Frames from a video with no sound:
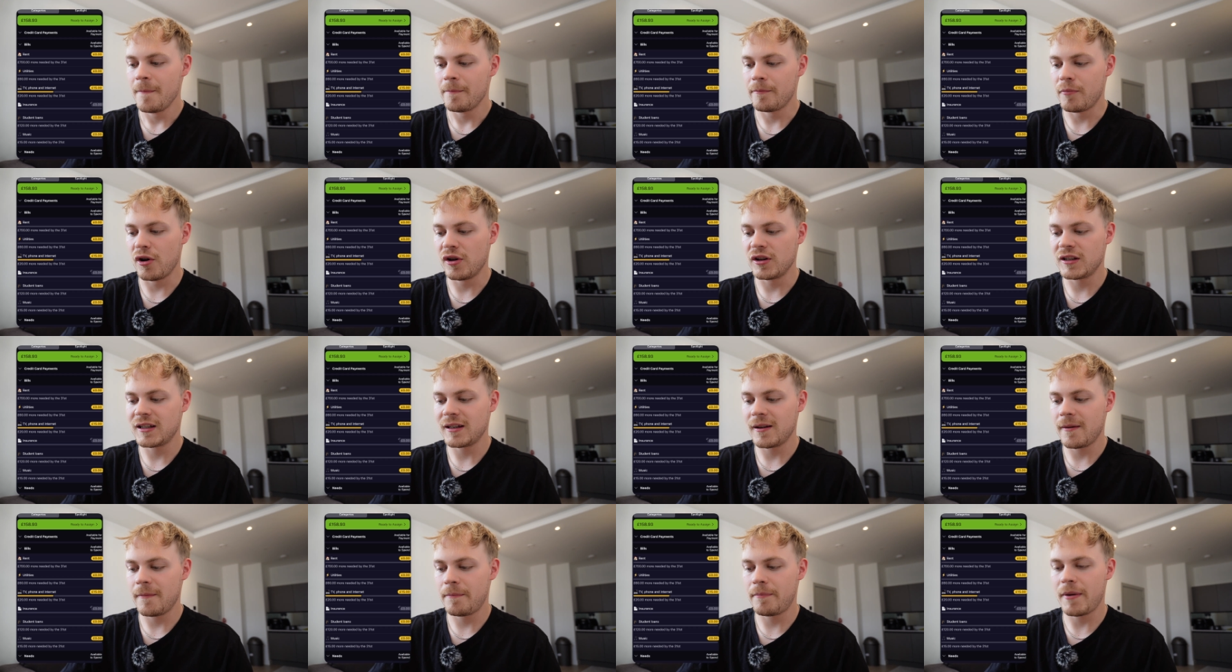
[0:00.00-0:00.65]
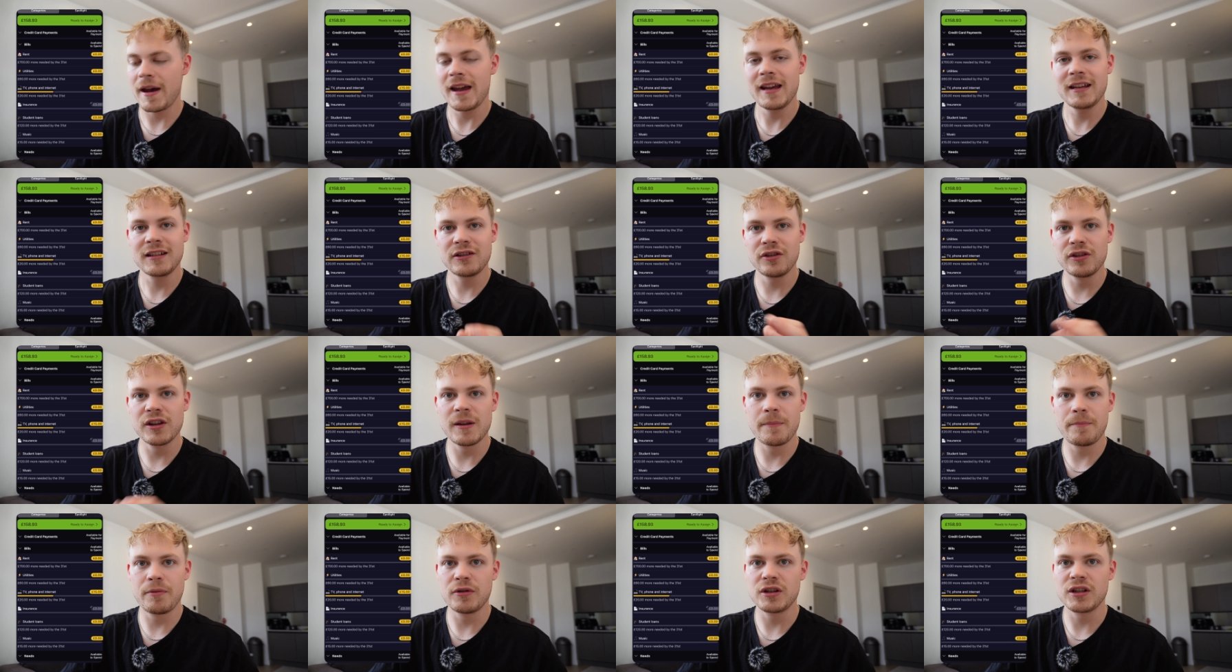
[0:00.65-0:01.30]
But based
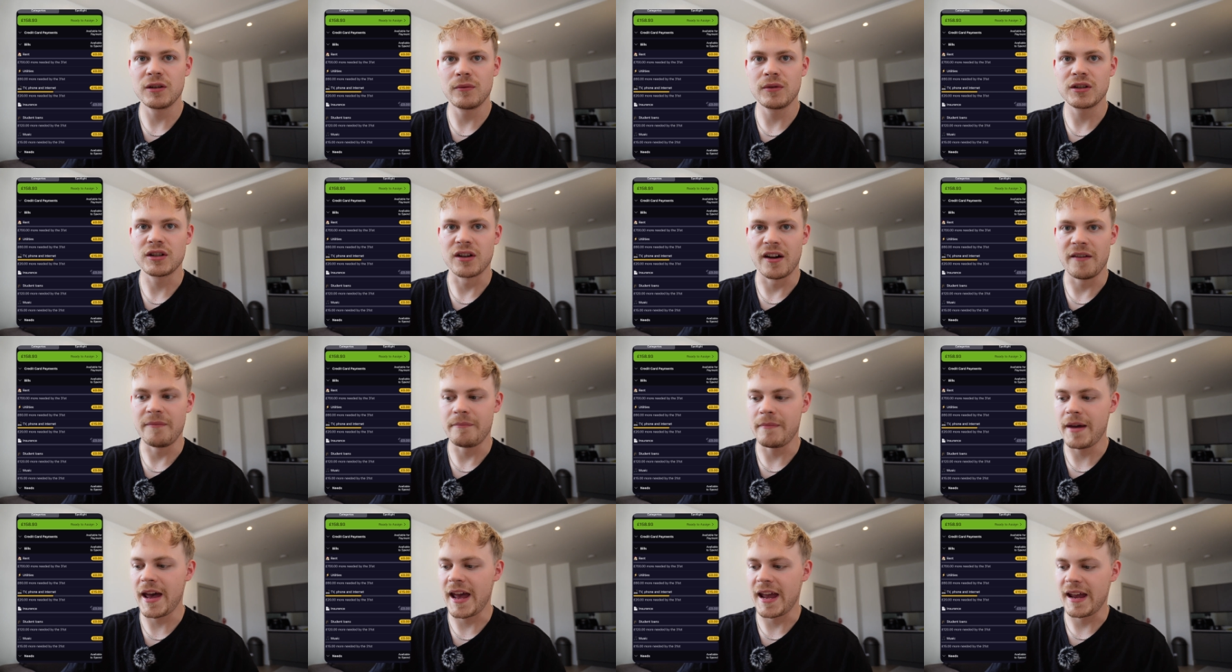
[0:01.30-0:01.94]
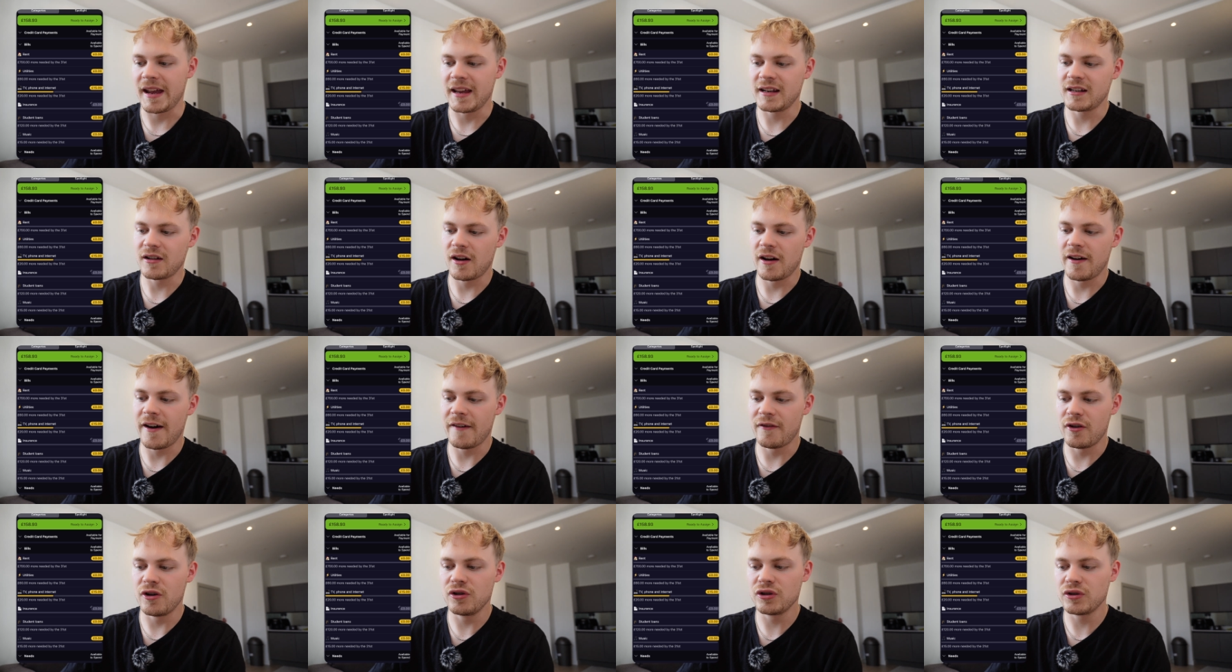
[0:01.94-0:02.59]
on the budget which I've made,
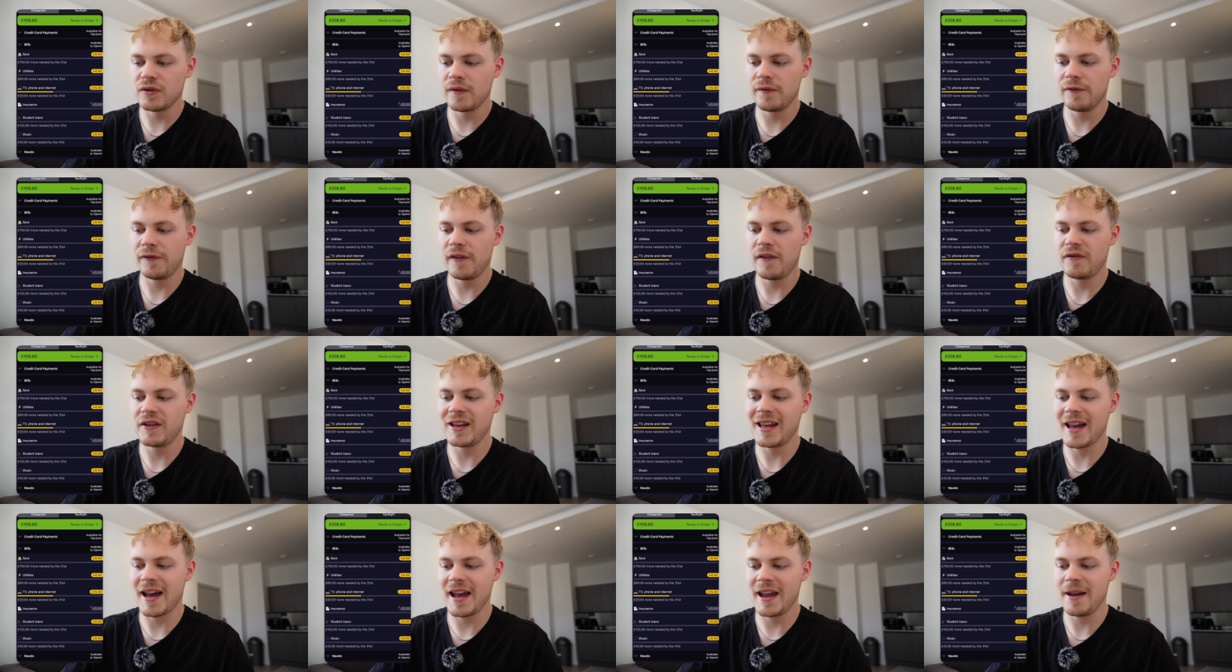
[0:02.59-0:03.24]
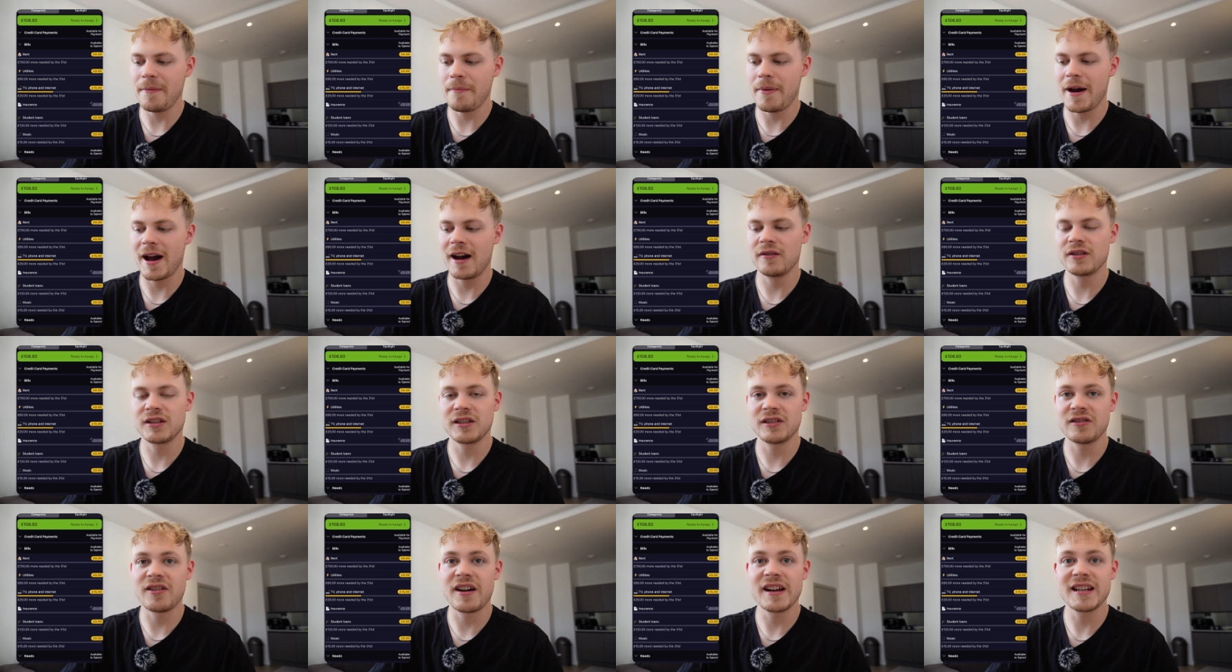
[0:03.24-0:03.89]
I have
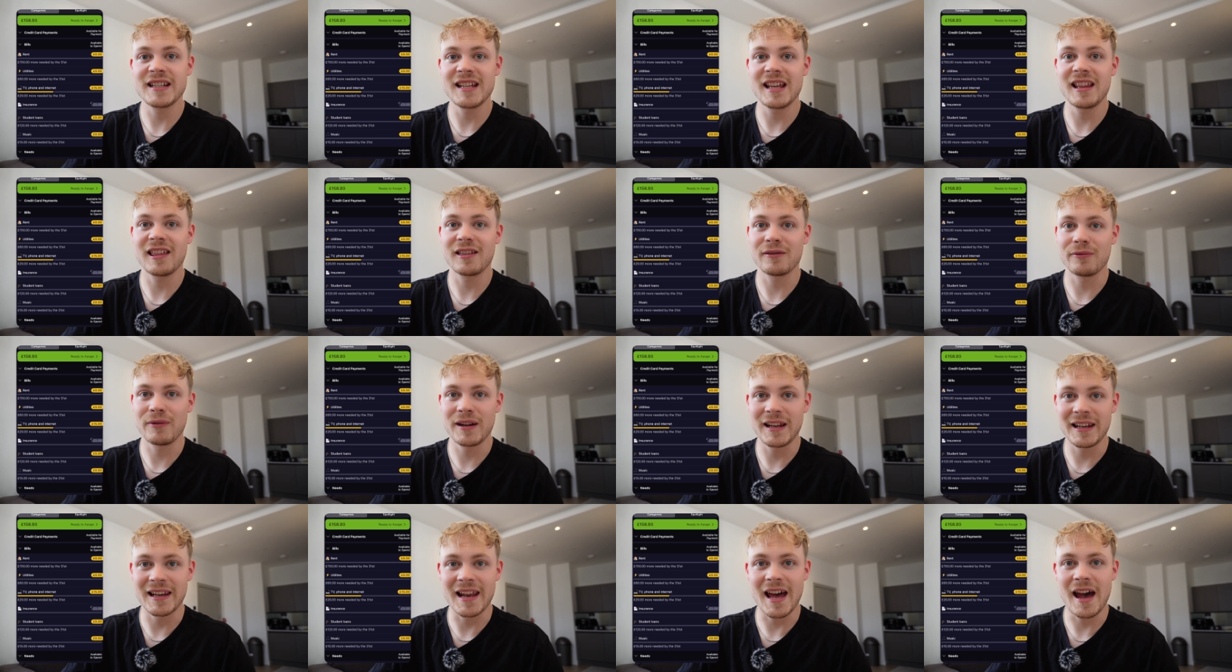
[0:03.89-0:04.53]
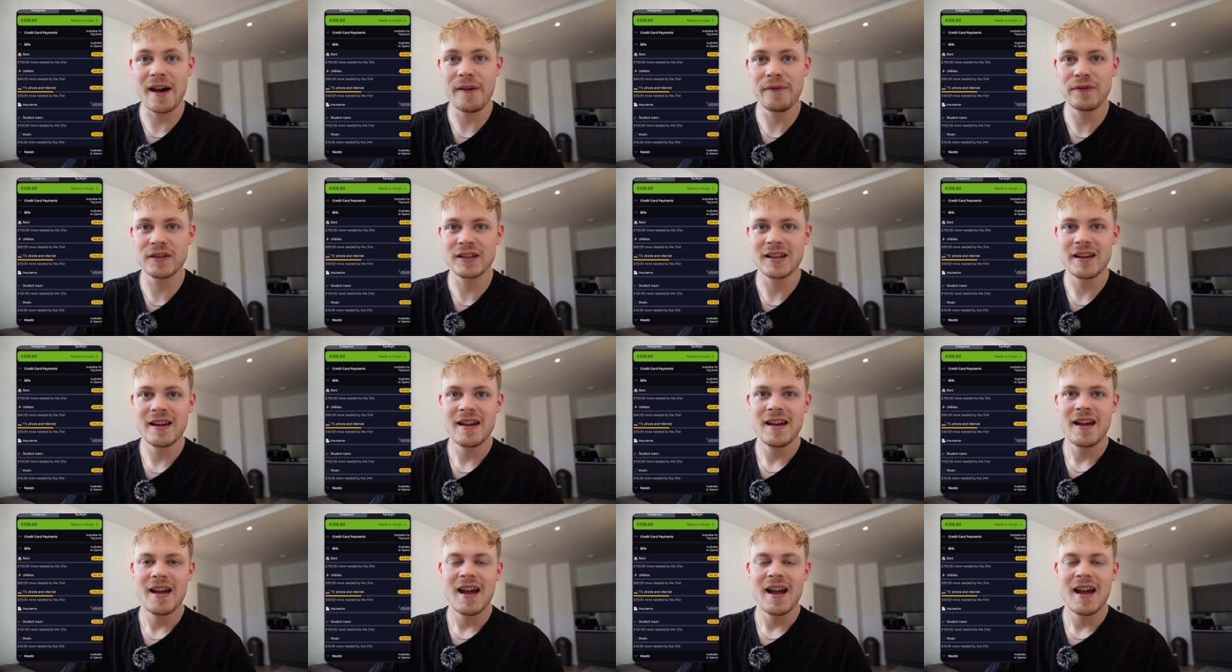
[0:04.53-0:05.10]
£158.93 left